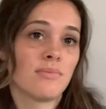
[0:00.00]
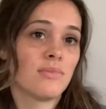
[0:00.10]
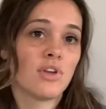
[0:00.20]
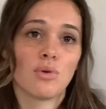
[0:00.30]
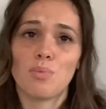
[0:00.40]

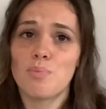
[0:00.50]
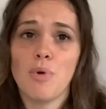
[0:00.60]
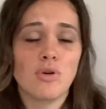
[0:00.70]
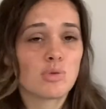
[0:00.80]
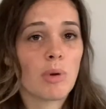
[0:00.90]
you know,
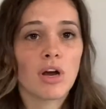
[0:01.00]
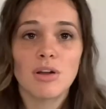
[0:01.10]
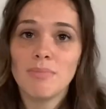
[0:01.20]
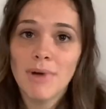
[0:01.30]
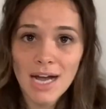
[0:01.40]

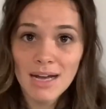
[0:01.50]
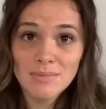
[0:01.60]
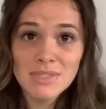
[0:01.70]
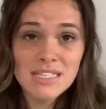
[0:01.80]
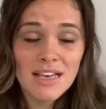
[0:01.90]
postpartum
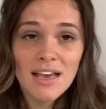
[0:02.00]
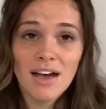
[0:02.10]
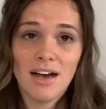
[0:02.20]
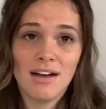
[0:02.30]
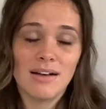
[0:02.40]
moms,
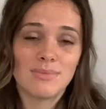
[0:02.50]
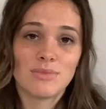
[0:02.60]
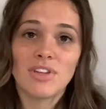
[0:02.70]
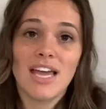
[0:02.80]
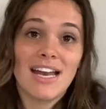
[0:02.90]

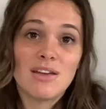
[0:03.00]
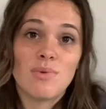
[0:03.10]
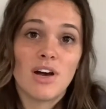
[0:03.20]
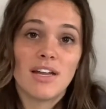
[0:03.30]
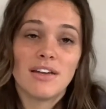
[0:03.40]
really
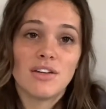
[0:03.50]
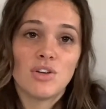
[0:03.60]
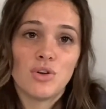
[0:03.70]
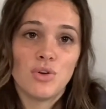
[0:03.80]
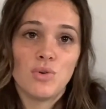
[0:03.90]
anyone
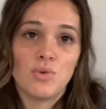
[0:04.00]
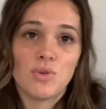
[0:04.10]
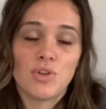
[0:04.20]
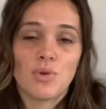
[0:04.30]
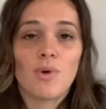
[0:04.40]
who,
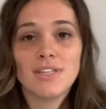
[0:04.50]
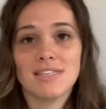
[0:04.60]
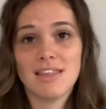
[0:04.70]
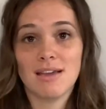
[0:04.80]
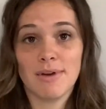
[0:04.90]
you know, wants
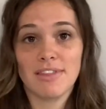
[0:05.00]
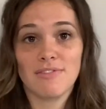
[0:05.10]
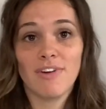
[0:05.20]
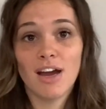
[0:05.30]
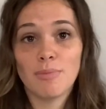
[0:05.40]
to think about the
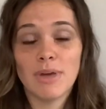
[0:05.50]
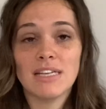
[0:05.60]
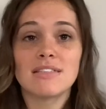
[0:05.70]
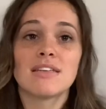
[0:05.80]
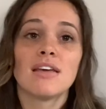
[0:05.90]

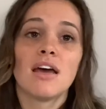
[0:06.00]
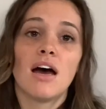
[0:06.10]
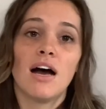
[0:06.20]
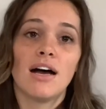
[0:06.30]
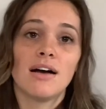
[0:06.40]
environment,
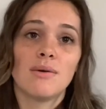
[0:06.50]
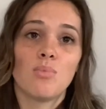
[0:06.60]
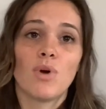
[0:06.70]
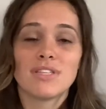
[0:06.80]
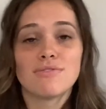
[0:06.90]

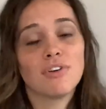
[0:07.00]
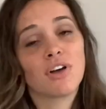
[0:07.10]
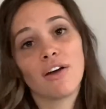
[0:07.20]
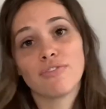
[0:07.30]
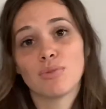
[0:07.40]
wants to feel
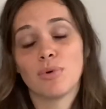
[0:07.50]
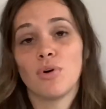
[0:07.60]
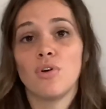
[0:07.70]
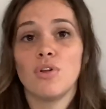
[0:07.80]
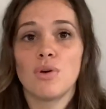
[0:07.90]

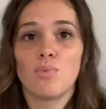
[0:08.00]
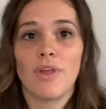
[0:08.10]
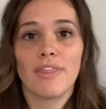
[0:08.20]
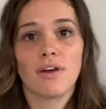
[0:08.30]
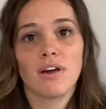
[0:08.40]
comfortable
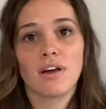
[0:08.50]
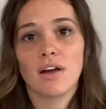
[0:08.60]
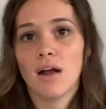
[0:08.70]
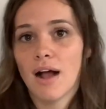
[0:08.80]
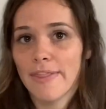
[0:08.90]
when
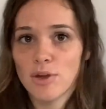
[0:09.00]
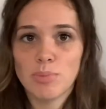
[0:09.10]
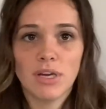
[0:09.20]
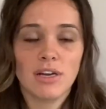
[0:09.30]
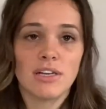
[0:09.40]
they're on their
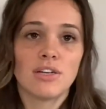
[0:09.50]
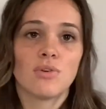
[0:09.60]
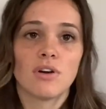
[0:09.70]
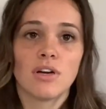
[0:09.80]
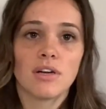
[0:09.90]
period
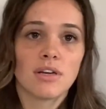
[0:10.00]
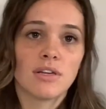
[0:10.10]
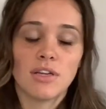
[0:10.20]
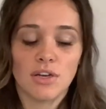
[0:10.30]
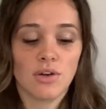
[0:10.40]
or,
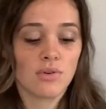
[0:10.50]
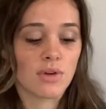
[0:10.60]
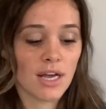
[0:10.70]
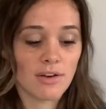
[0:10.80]
you know, kind